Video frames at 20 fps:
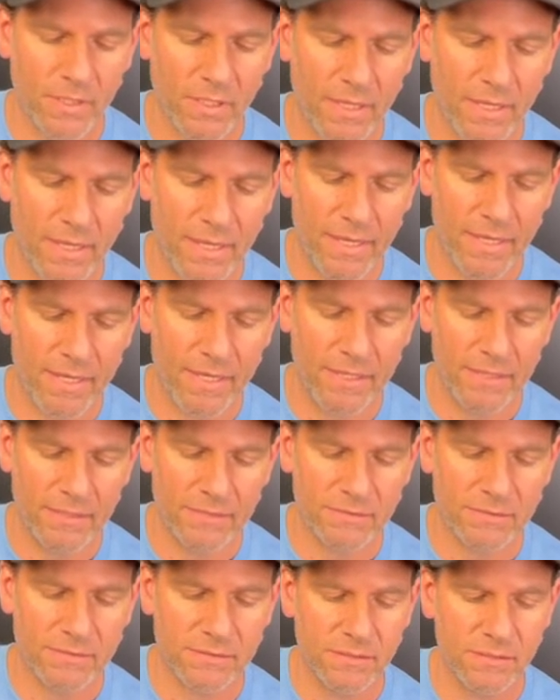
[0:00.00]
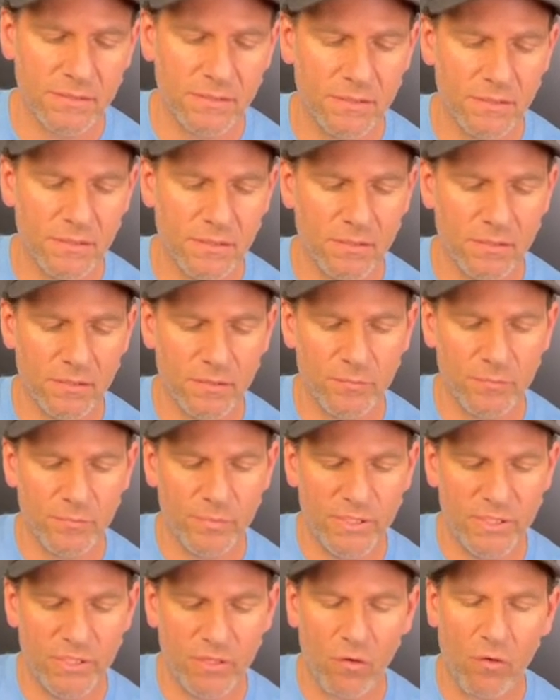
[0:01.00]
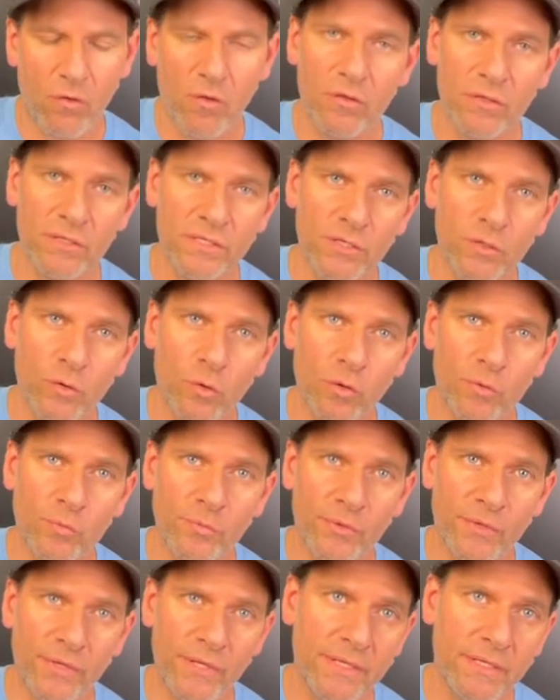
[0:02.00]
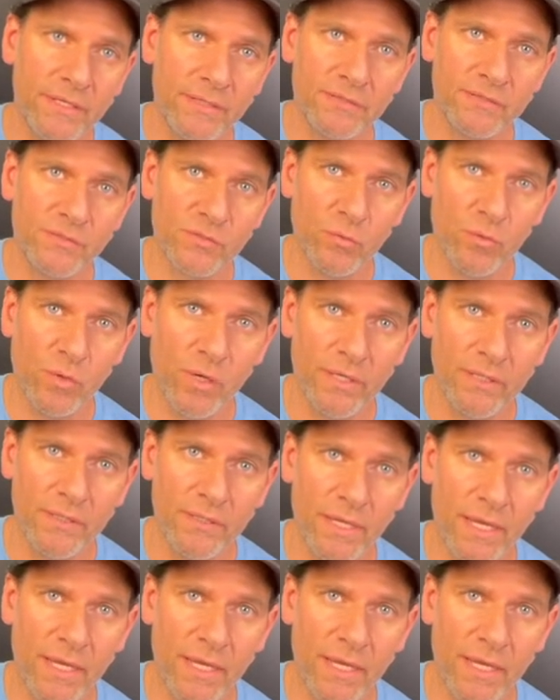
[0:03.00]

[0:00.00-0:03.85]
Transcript: and be all incorporated into one.